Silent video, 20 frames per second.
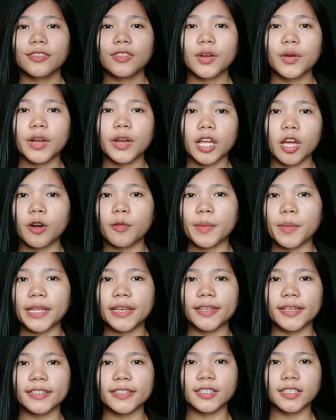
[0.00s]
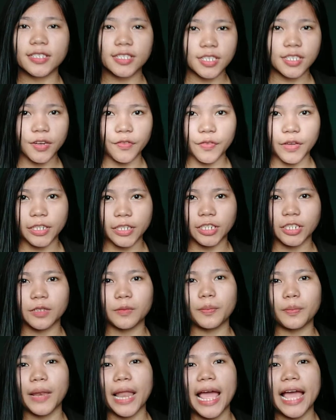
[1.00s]
the recommended
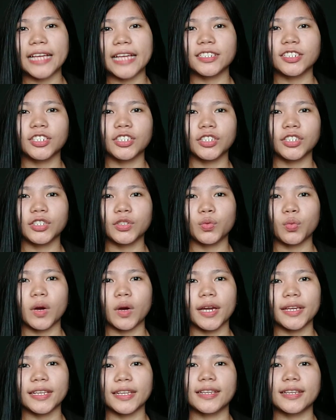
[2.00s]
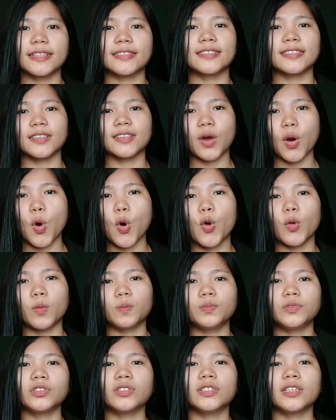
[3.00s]
conservation plan should widen its scope
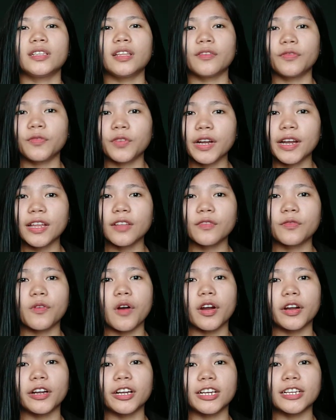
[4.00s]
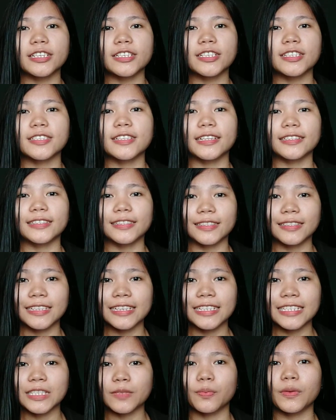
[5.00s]
to the different forests that
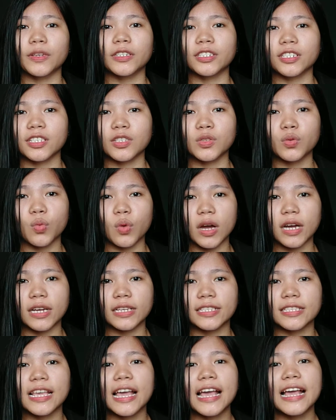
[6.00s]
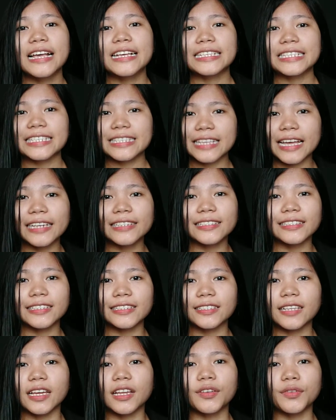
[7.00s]
this species was
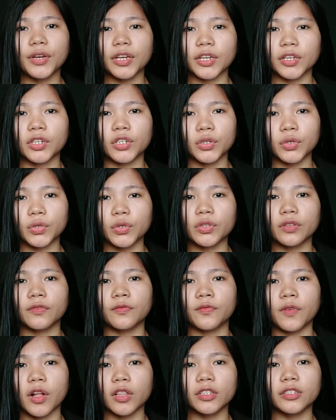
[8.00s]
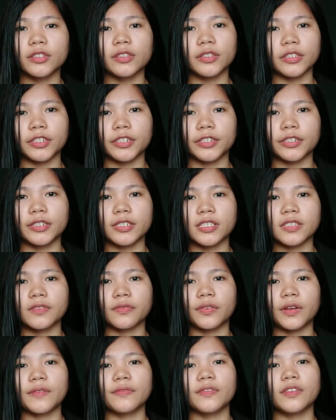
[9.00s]
cited and recruit volunteers
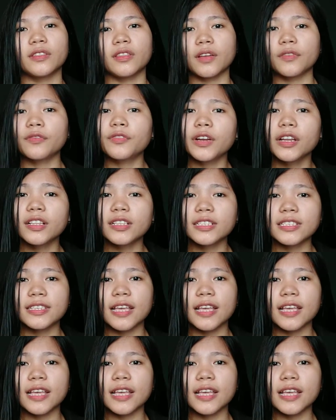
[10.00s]
from the different